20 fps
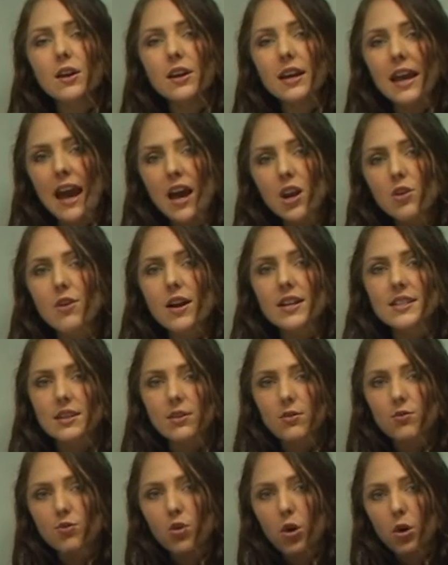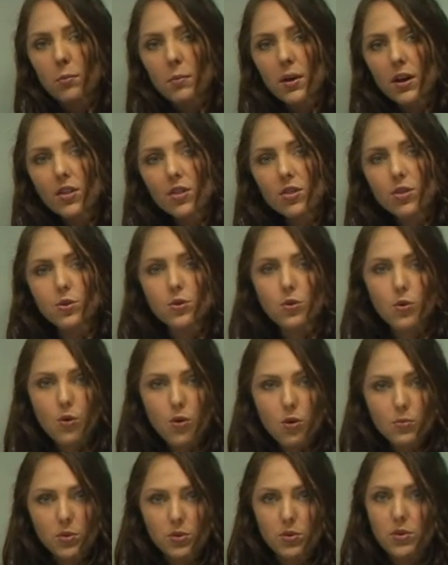counteracting from the
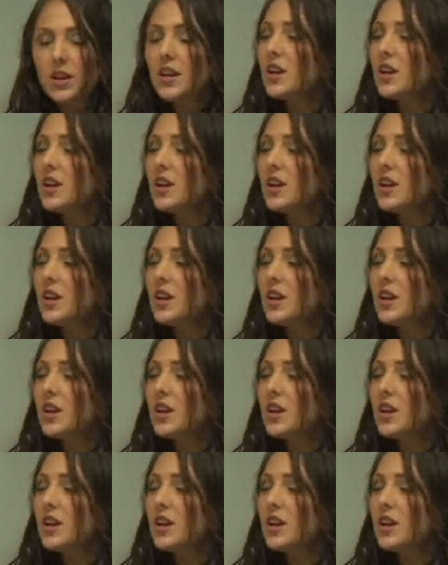normal.